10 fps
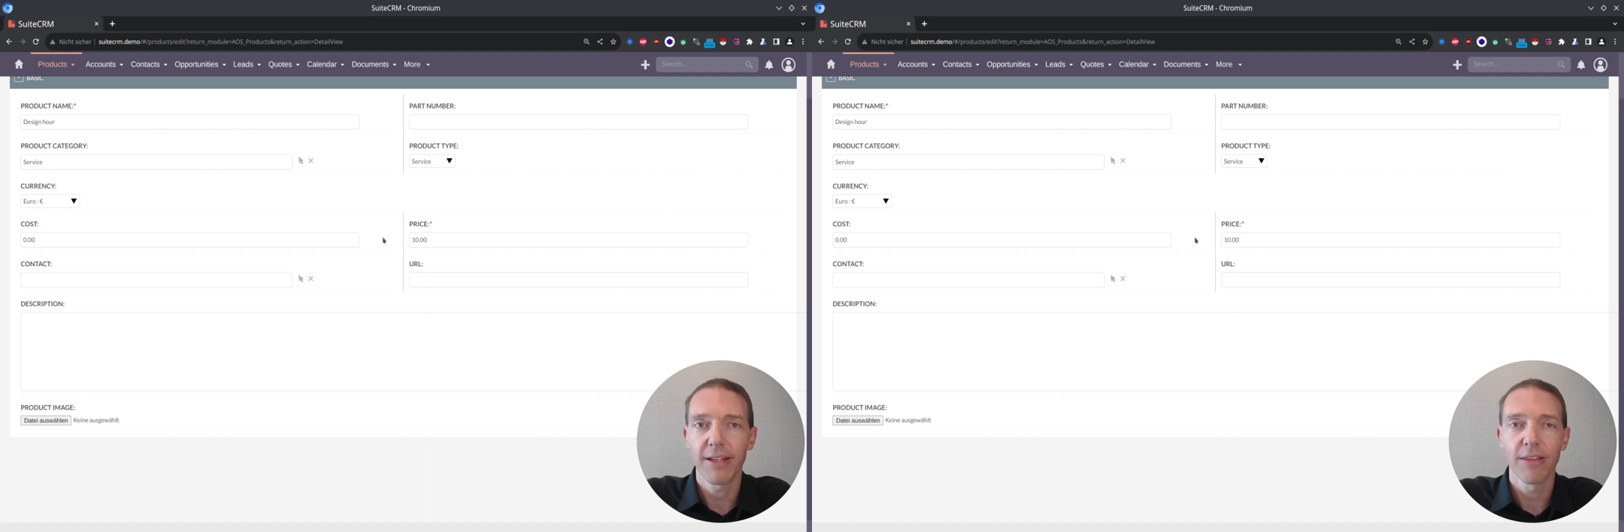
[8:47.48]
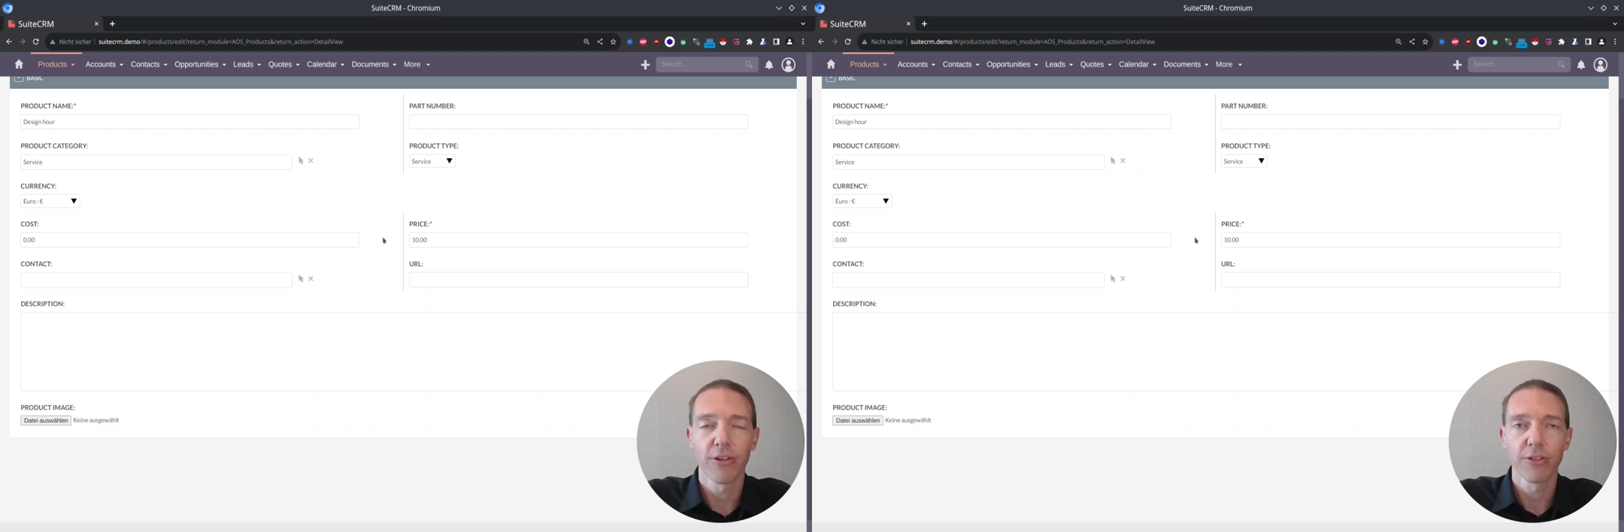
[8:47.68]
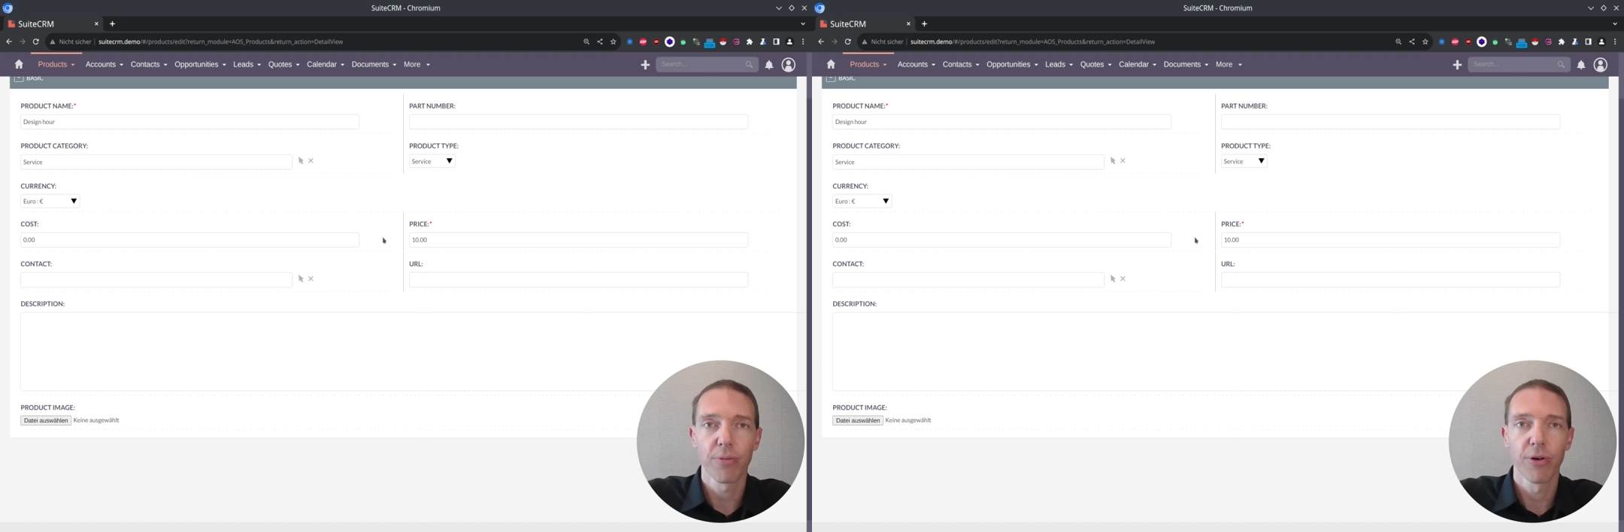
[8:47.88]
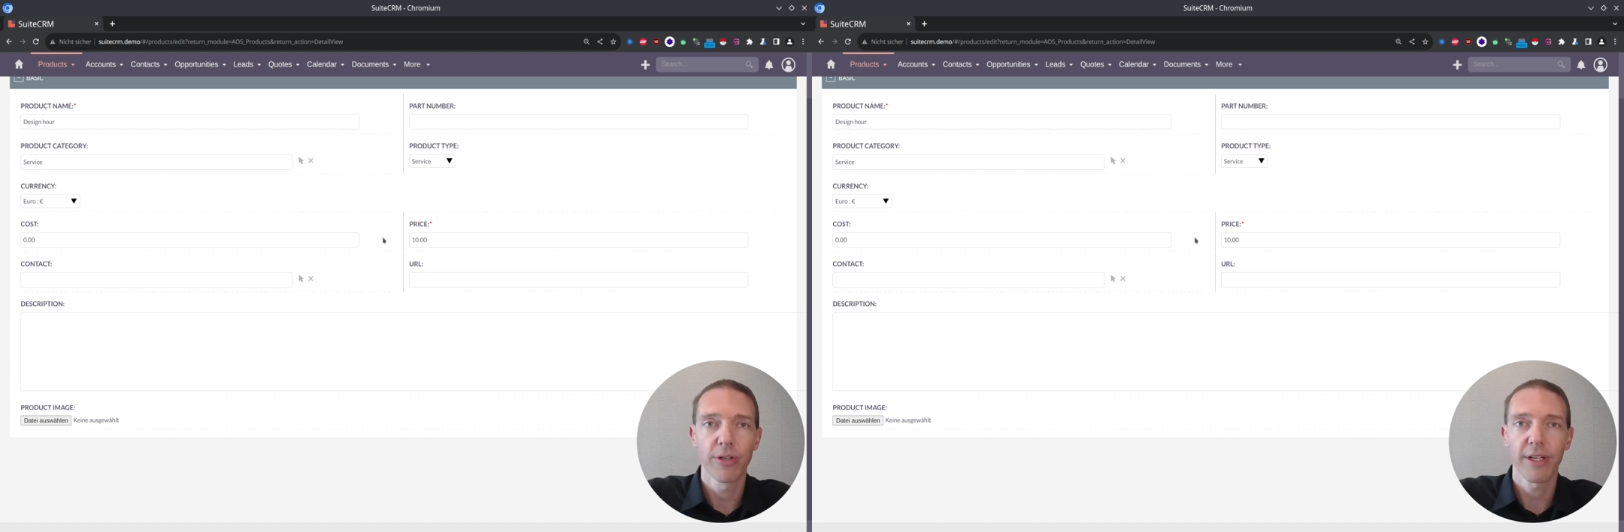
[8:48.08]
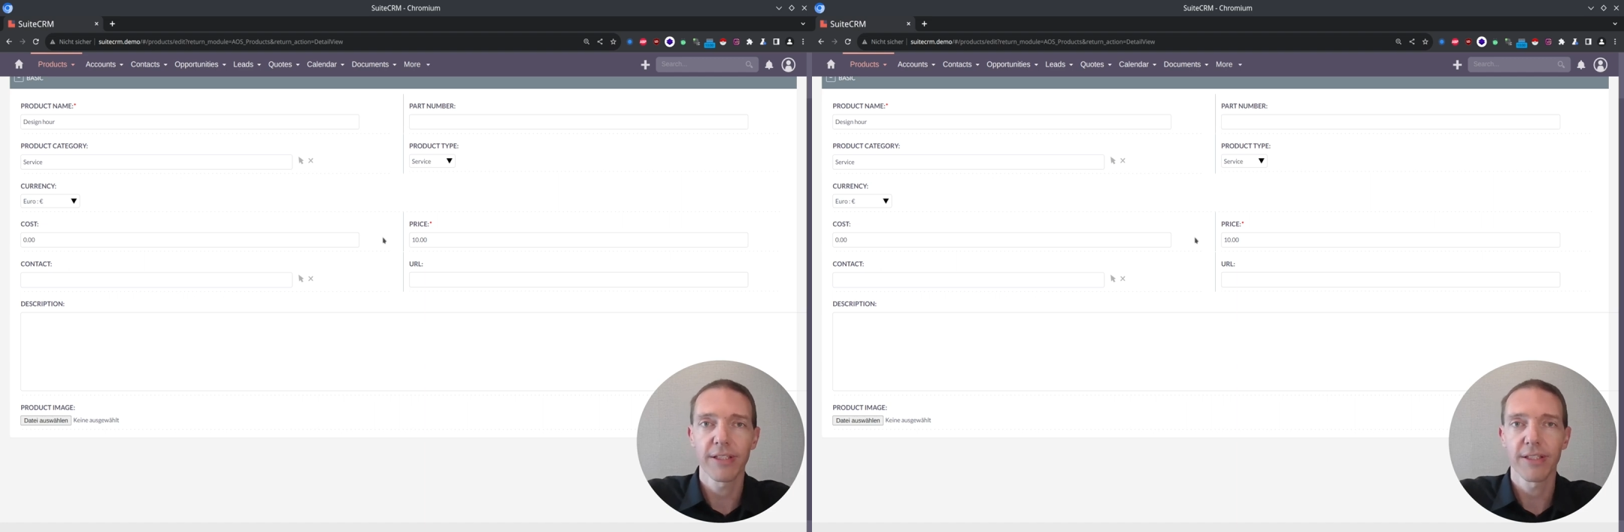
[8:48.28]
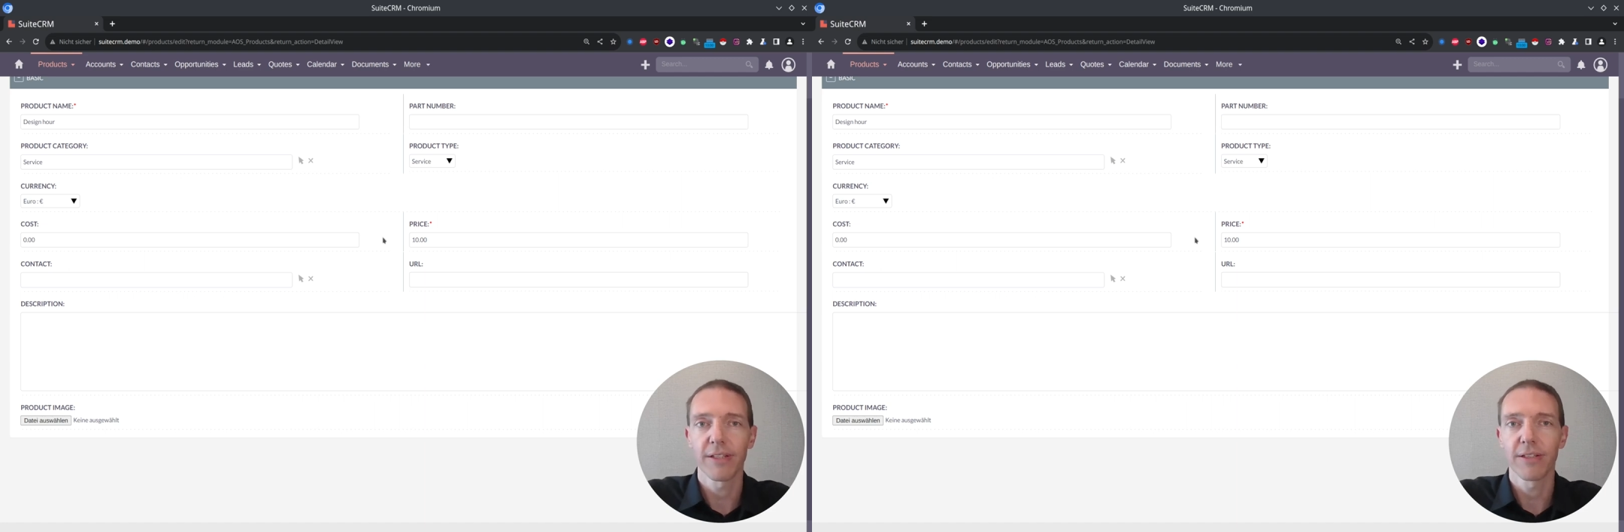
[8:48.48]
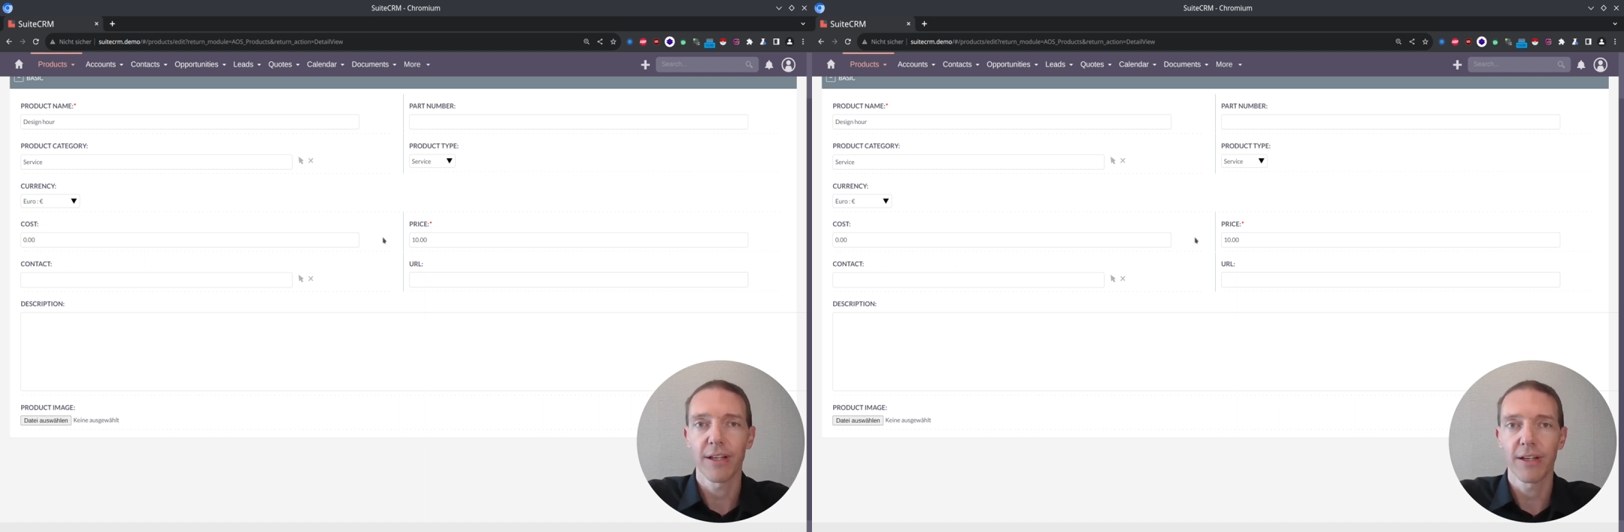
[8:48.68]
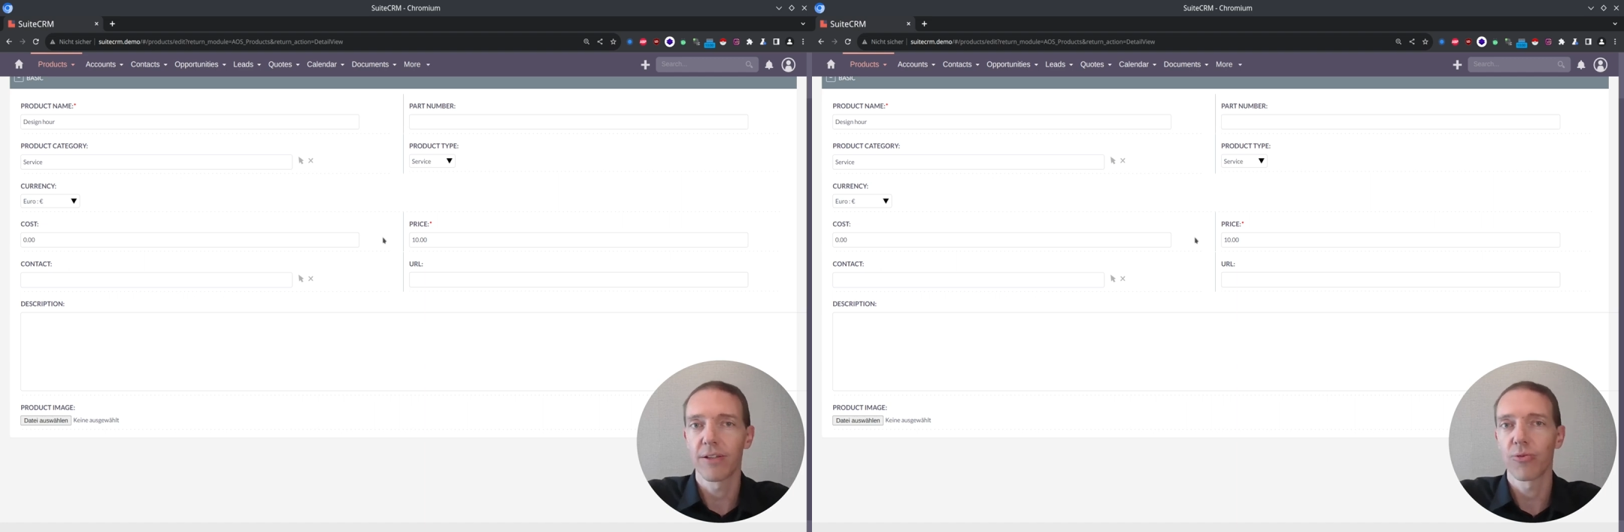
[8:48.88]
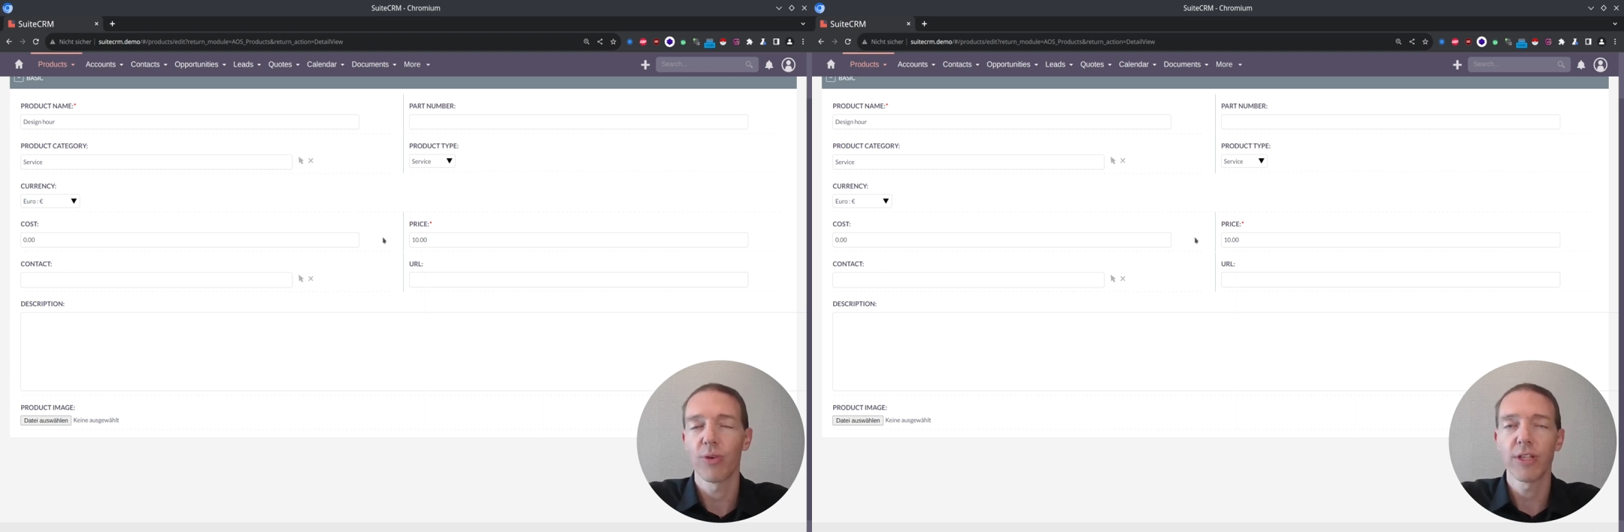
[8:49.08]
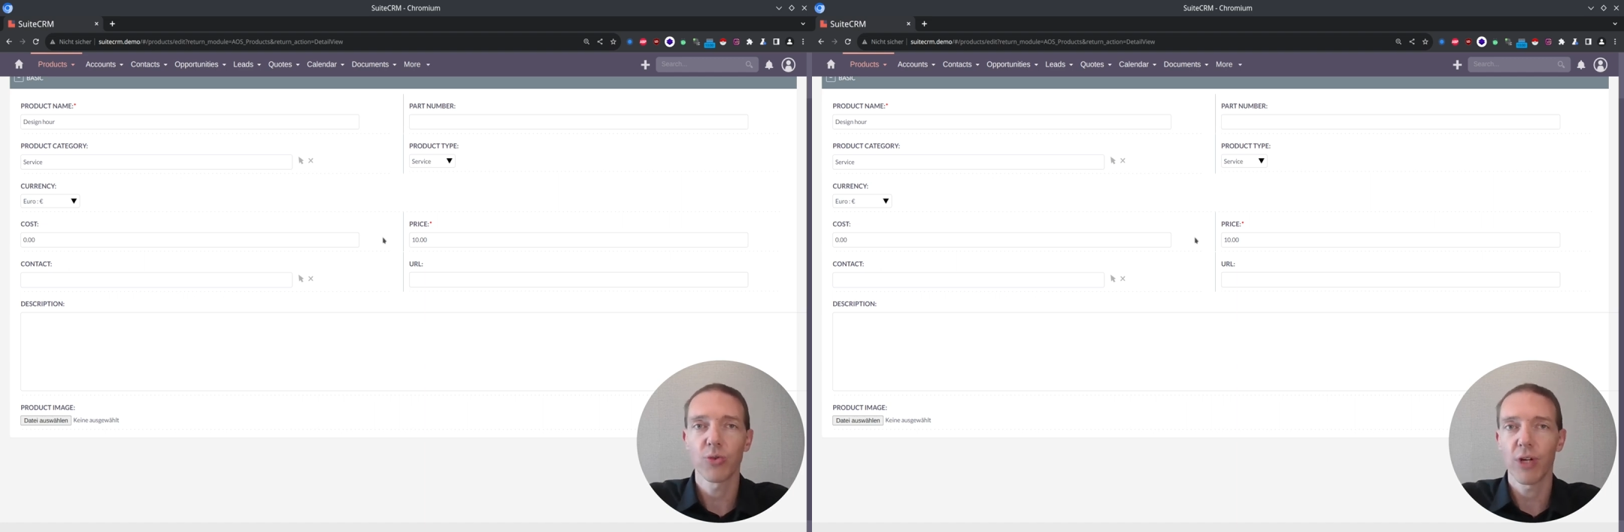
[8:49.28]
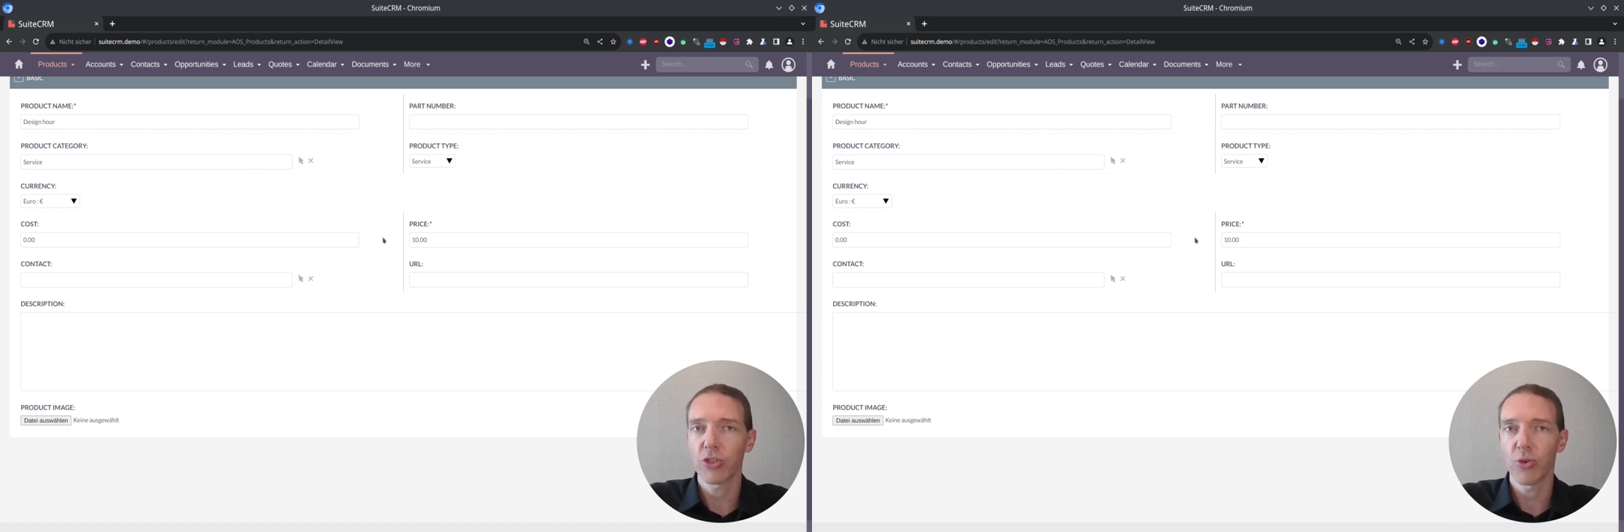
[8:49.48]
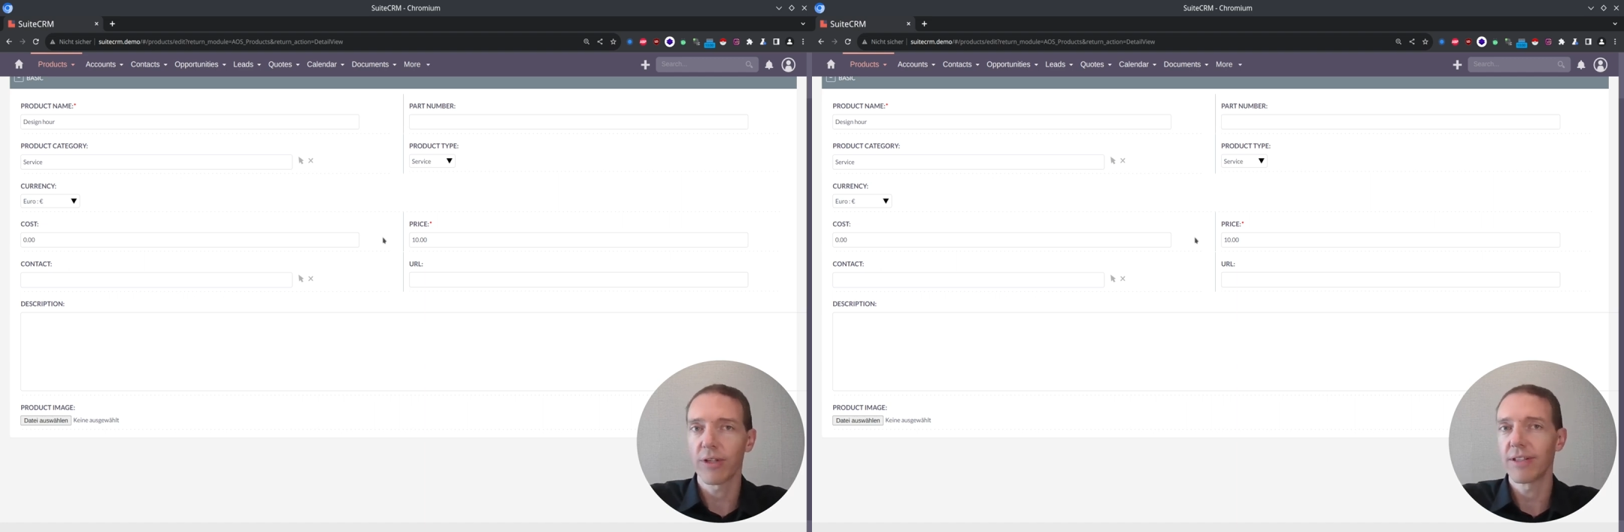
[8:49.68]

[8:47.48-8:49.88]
those products and restructuring,